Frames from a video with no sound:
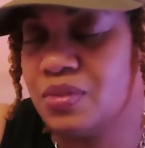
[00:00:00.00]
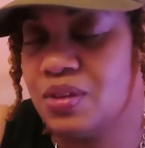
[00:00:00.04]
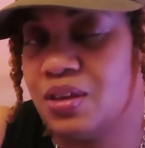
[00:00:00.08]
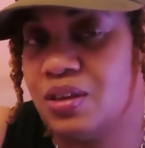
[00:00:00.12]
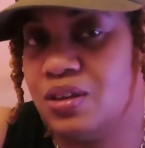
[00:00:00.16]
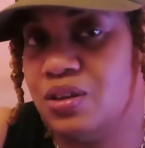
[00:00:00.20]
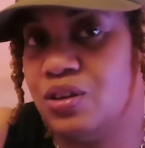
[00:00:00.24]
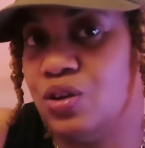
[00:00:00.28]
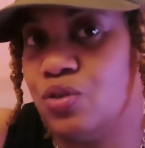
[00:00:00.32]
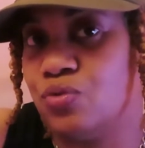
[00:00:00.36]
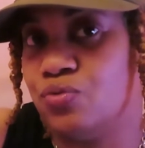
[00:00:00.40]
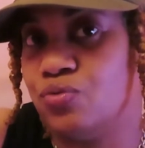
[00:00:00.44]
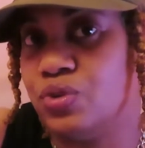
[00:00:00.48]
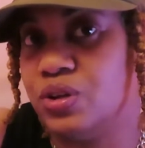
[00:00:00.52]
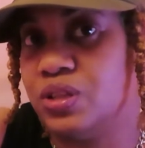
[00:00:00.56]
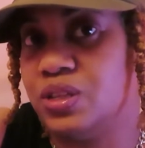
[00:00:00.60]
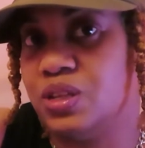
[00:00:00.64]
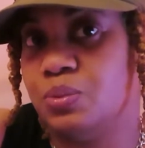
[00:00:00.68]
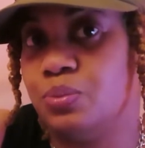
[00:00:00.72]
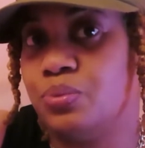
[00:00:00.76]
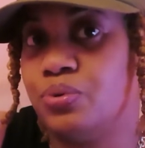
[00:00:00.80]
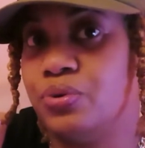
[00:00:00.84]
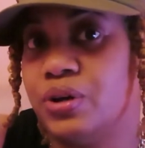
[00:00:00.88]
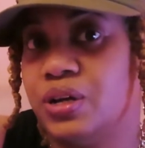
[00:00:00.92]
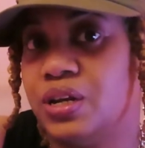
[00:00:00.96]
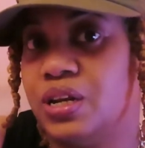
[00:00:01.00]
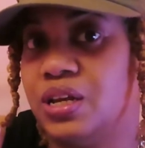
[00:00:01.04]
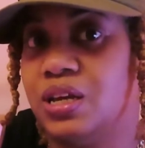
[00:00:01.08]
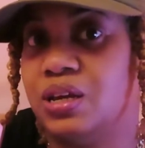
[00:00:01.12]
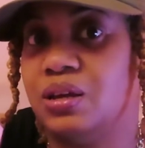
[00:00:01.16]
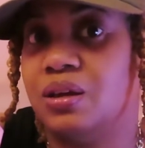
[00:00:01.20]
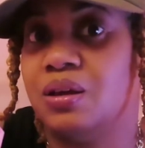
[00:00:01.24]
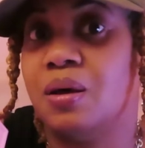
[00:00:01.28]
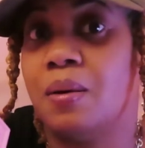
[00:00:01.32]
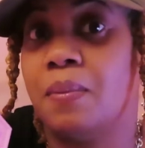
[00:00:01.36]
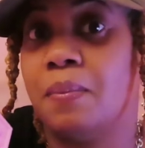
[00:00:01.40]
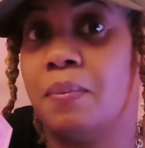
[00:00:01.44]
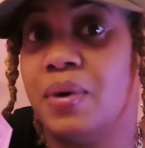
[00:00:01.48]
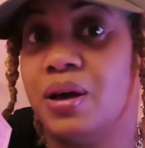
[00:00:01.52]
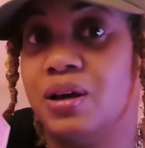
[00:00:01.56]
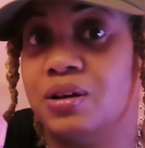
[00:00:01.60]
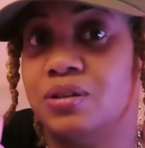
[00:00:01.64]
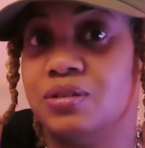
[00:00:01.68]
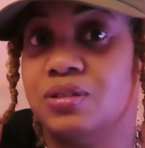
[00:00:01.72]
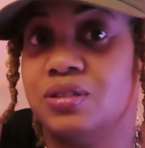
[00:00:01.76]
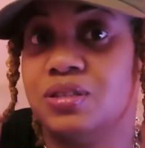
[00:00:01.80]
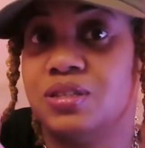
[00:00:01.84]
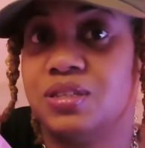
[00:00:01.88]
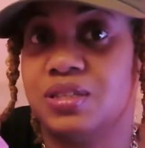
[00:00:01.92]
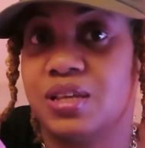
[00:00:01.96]
you know, really pretty
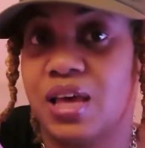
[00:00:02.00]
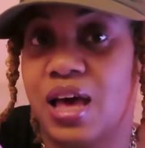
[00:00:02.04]
melts